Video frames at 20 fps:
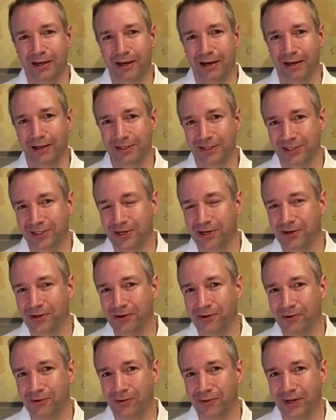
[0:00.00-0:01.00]
And
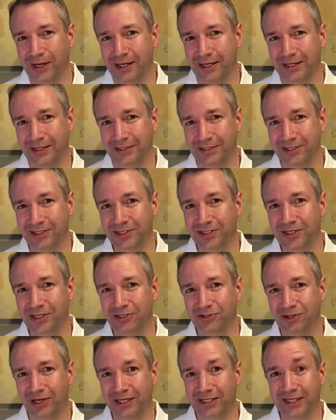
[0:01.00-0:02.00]
so Disney
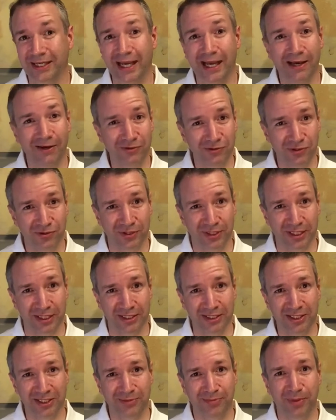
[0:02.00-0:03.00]
tried to counter
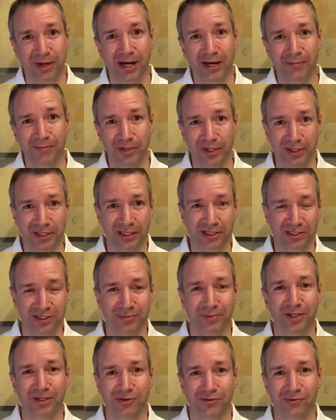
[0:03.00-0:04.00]
this by building some
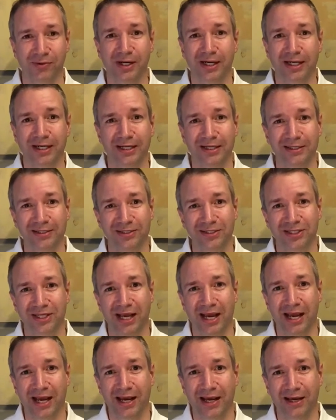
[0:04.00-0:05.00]
other rides,
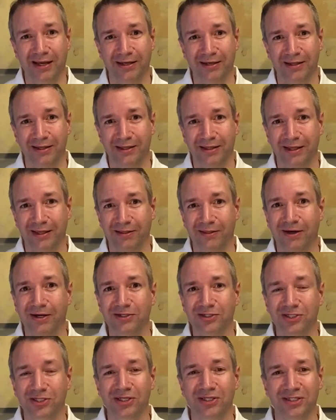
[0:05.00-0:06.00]
and they
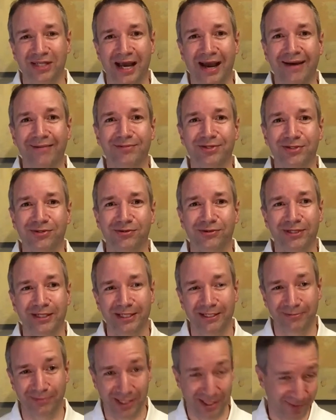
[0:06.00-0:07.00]
launched this absolutely,
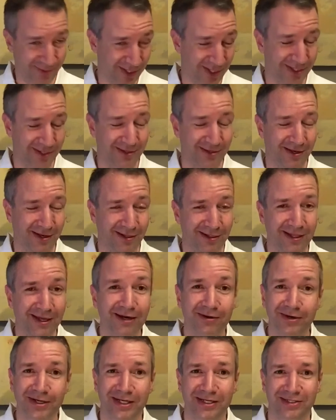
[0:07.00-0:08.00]
in my opinion,
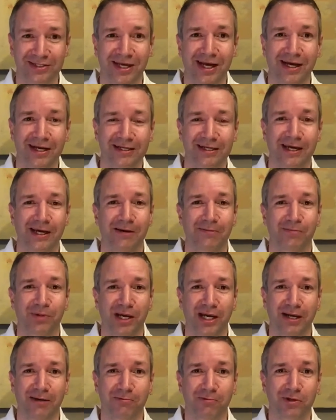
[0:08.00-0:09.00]
hilarious ad
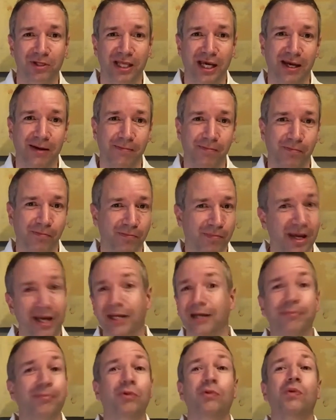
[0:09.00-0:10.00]
campaign where they made
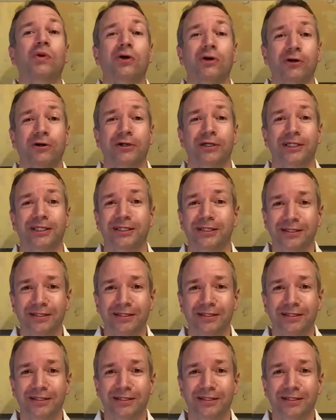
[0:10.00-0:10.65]
up a word.